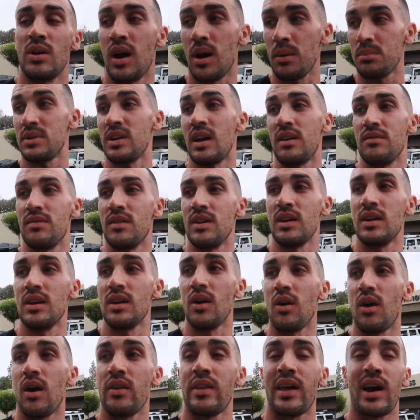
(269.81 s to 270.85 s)
update
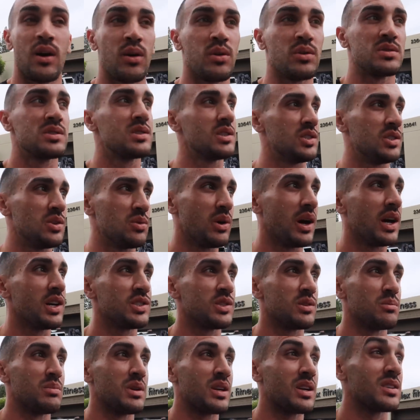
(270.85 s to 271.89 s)
video on that whole
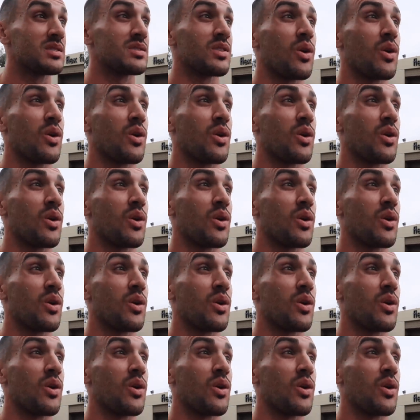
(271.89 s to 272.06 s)
situation because